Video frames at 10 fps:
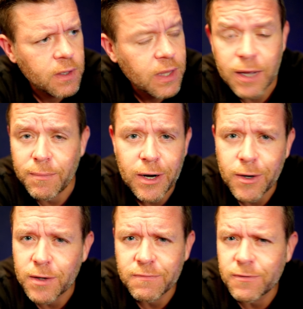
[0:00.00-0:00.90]
Like
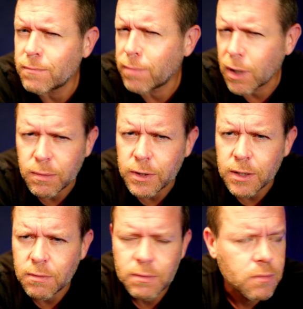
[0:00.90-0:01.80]
American food,
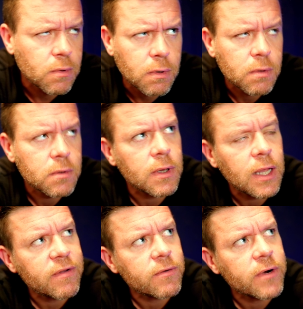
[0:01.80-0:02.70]
barbecue, oh,
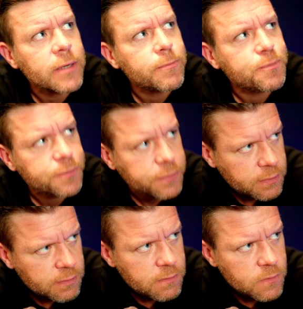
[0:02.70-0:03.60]
love it, right?
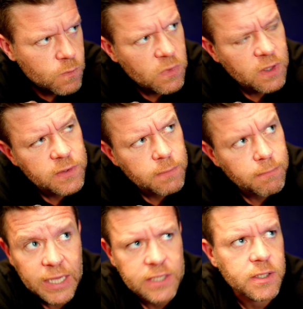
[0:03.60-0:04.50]

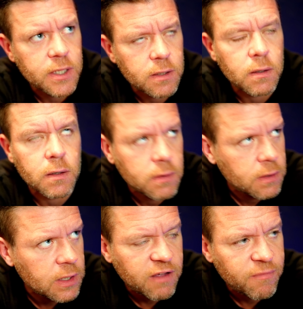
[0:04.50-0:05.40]
Mexican, oh,
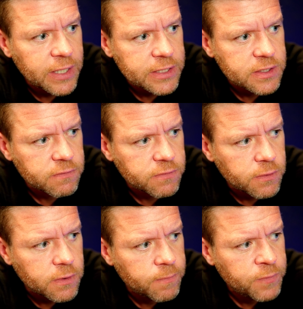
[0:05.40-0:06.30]
love Mexican
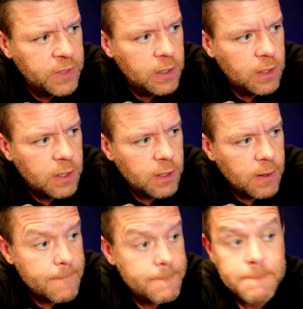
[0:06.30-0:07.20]
food.
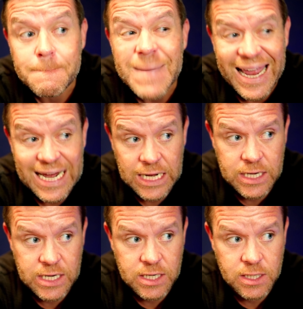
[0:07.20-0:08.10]
But
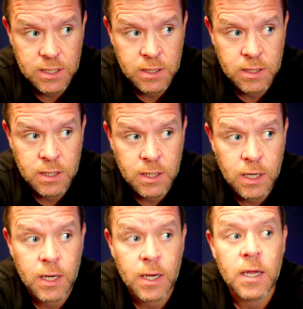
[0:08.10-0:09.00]

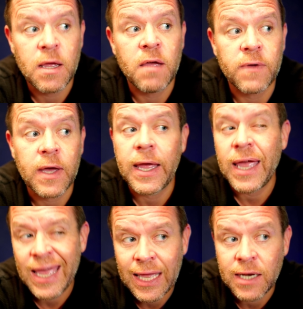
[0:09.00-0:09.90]
if I
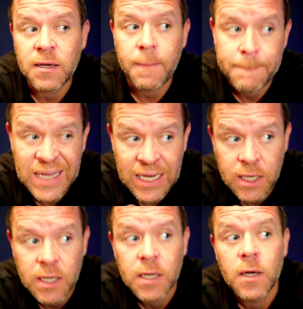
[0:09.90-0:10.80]
had to
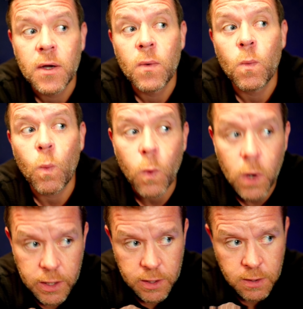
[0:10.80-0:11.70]
pick
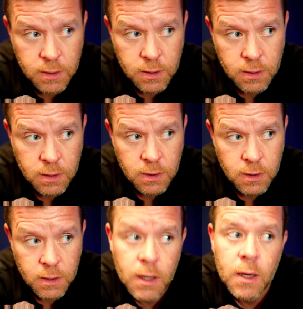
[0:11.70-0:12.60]
one,
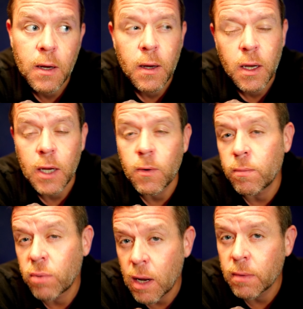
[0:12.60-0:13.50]
it
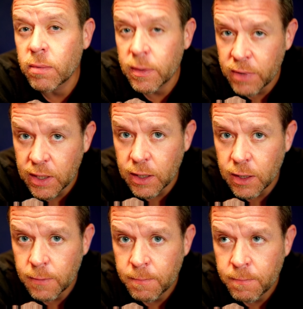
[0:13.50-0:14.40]
would probably be